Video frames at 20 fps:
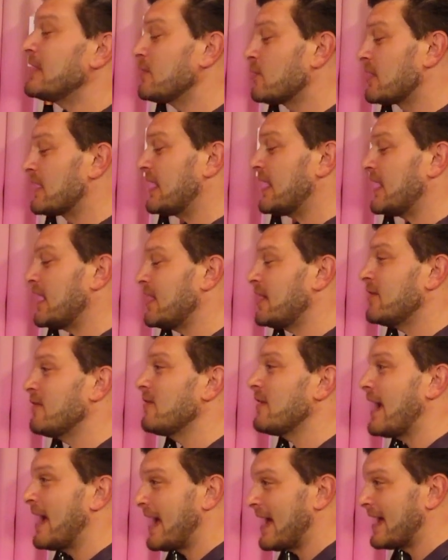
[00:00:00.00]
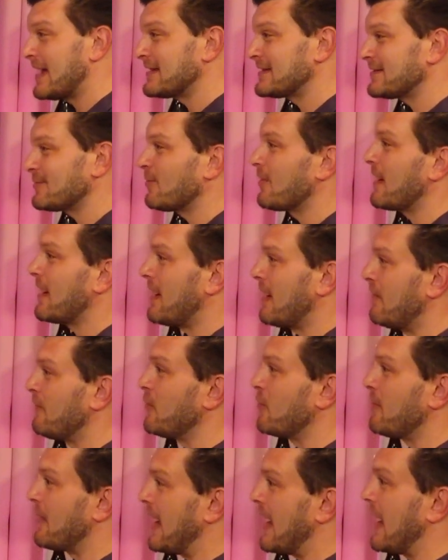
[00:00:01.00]
either kick your ass or have
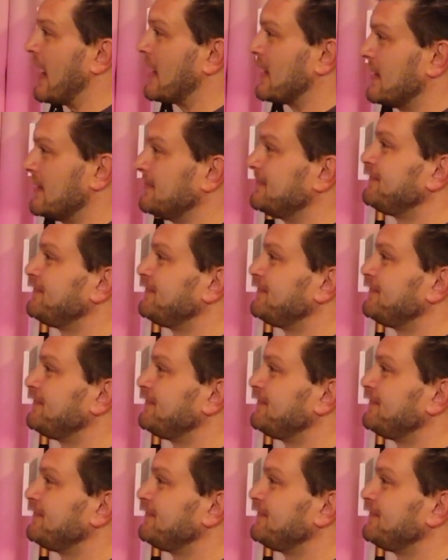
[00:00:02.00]
your back.